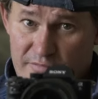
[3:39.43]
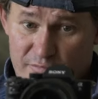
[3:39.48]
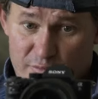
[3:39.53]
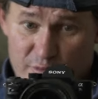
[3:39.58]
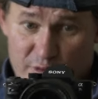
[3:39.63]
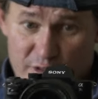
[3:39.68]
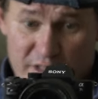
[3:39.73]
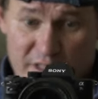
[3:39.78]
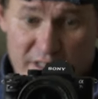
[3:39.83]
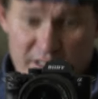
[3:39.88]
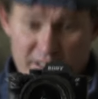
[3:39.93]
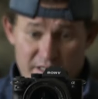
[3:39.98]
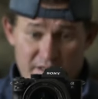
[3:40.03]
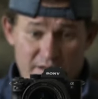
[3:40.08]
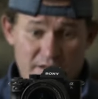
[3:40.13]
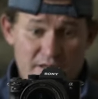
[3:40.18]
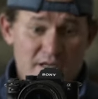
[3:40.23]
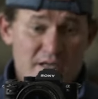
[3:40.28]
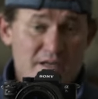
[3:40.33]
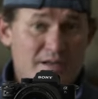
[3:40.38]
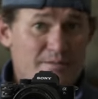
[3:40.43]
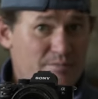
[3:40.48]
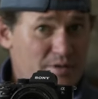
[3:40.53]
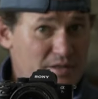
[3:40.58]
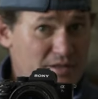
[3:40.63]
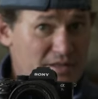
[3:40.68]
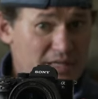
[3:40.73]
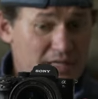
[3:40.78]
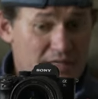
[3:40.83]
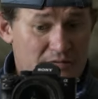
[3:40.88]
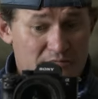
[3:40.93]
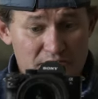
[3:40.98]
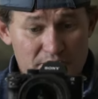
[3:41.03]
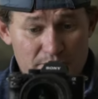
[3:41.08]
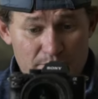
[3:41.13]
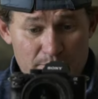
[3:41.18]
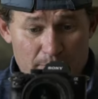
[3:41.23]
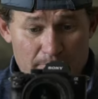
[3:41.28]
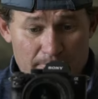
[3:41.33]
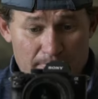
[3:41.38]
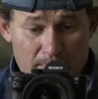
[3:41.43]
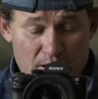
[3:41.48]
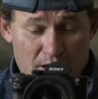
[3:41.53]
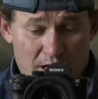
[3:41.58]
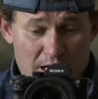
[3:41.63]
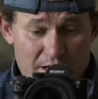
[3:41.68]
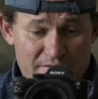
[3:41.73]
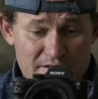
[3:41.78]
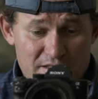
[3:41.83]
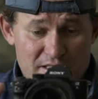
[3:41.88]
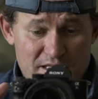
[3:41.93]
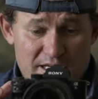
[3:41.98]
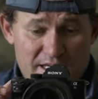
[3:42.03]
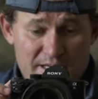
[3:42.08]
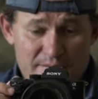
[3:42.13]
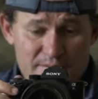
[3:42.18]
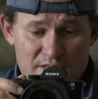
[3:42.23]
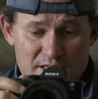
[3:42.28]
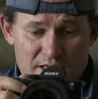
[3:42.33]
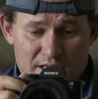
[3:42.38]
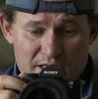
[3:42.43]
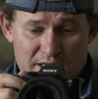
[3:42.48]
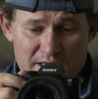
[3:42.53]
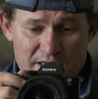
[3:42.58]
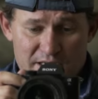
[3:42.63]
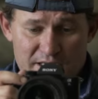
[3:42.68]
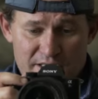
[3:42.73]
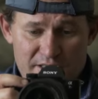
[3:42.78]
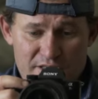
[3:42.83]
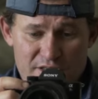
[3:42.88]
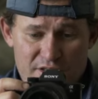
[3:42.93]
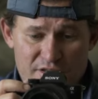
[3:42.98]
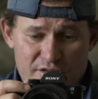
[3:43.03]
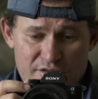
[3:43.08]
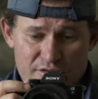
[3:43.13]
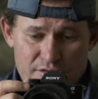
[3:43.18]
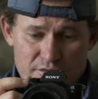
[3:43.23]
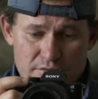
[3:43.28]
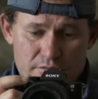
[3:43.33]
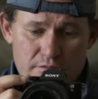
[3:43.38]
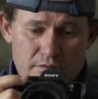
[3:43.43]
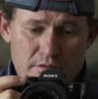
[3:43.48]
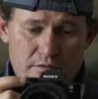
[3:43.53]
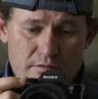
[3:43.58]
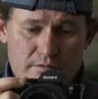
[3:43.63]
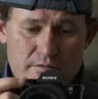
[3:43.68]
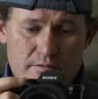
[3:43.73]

we're good here. But then oftentimes I need to